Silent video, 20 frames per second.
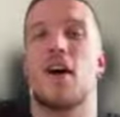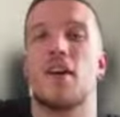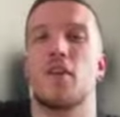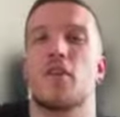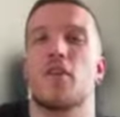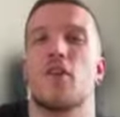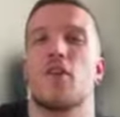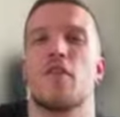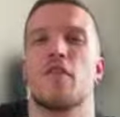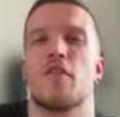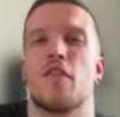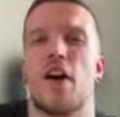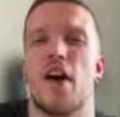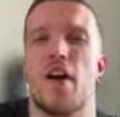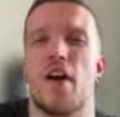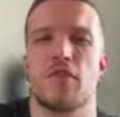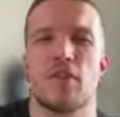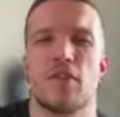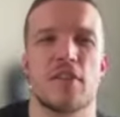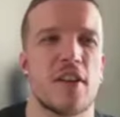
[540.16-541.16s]
I don't know if I
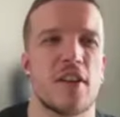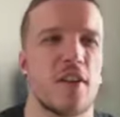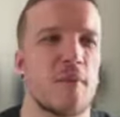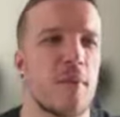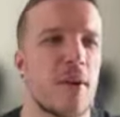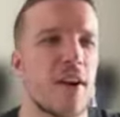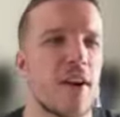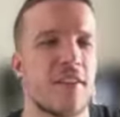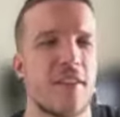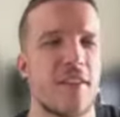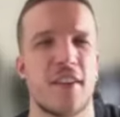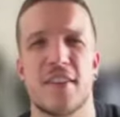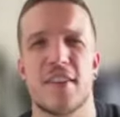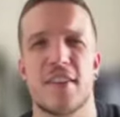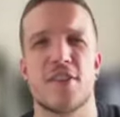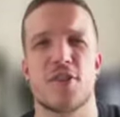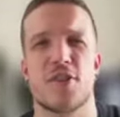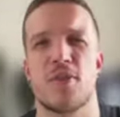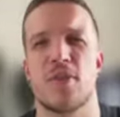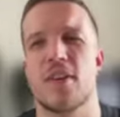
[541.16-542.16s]
have to tell you, but I think
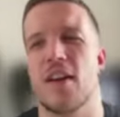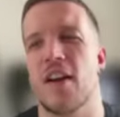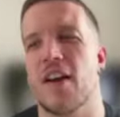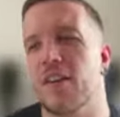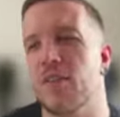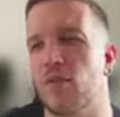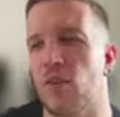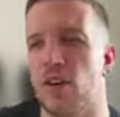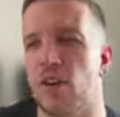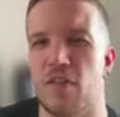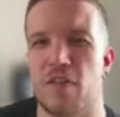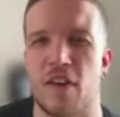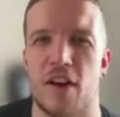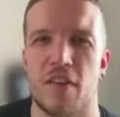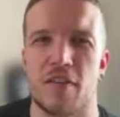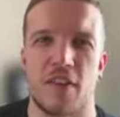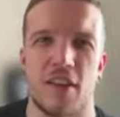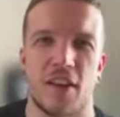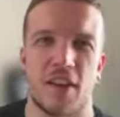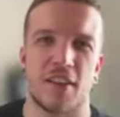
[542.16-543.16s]
there's only like
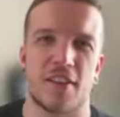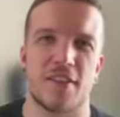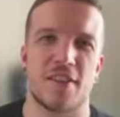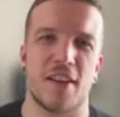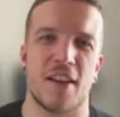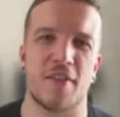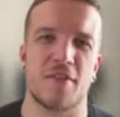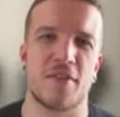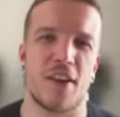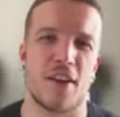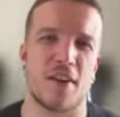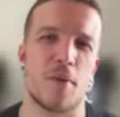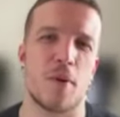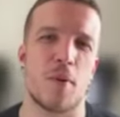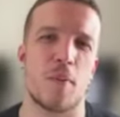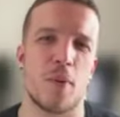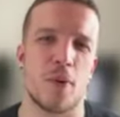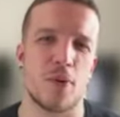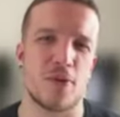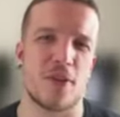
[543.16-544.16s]
25 tickets left. I will
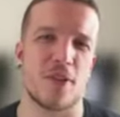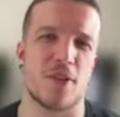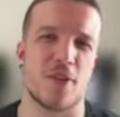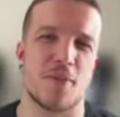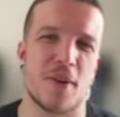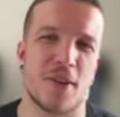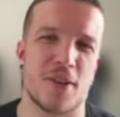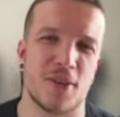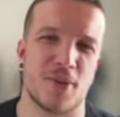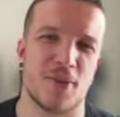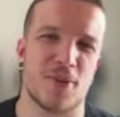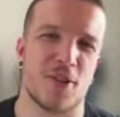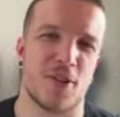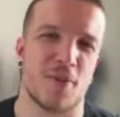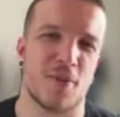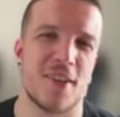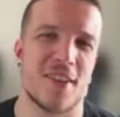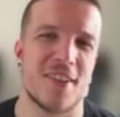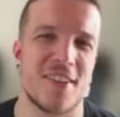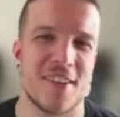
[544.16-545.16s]
post it on my social
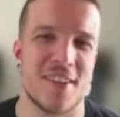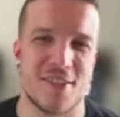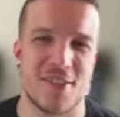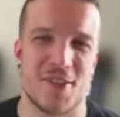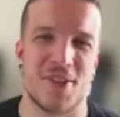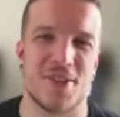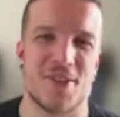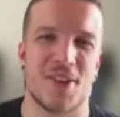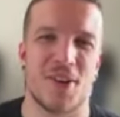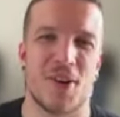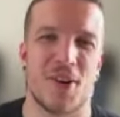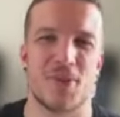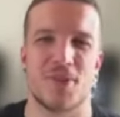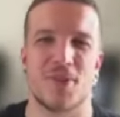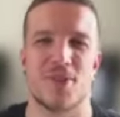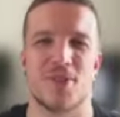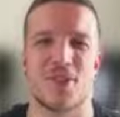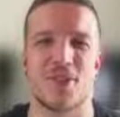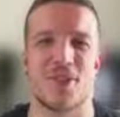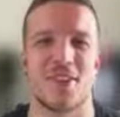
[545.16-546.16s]
media, so it's close to
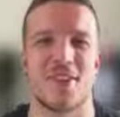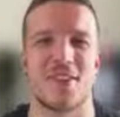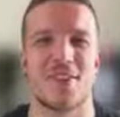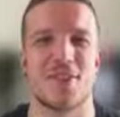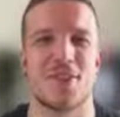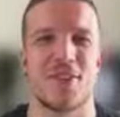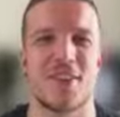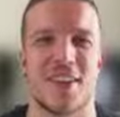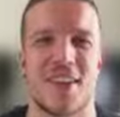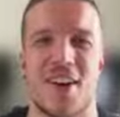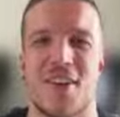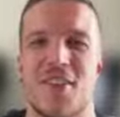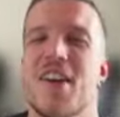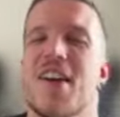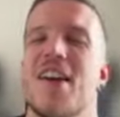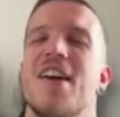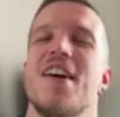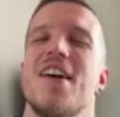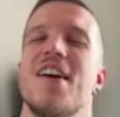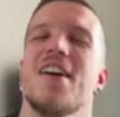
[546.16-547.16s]
sold out.
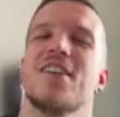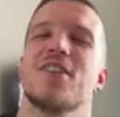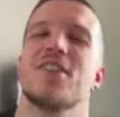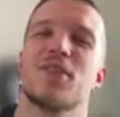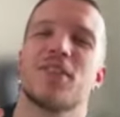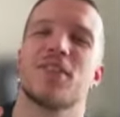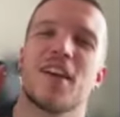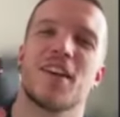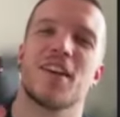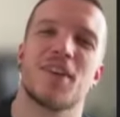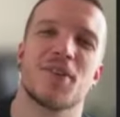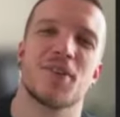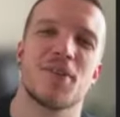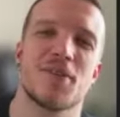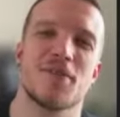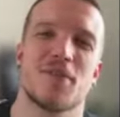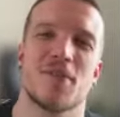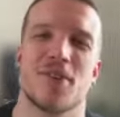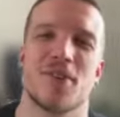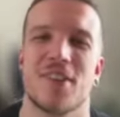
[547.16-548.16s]
So thank
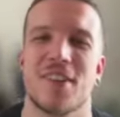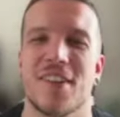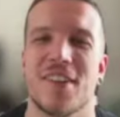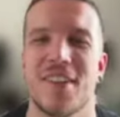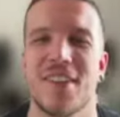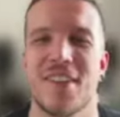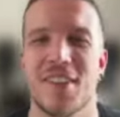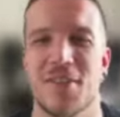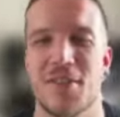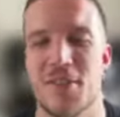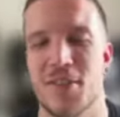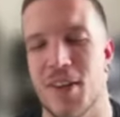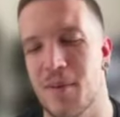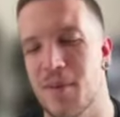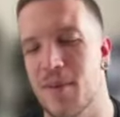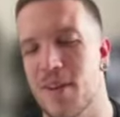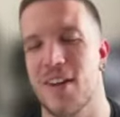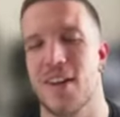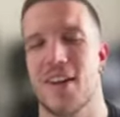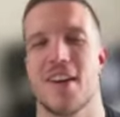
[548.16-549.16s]
you for the interview,
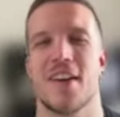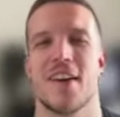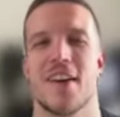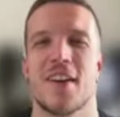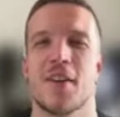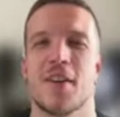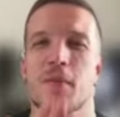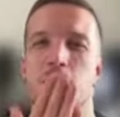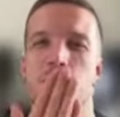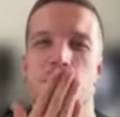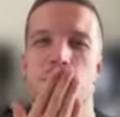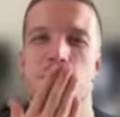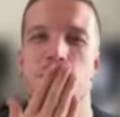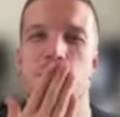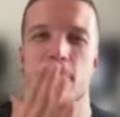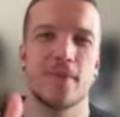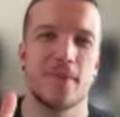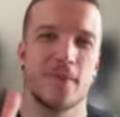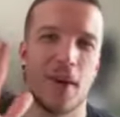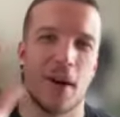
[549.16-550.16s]
Gabriel, and
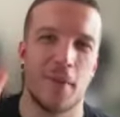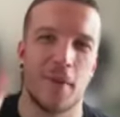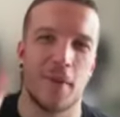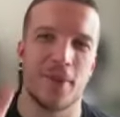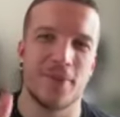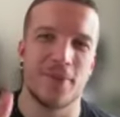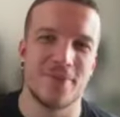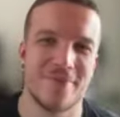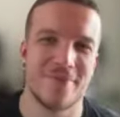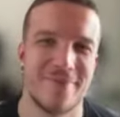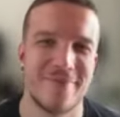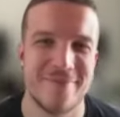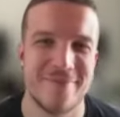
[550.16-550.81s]
Mama.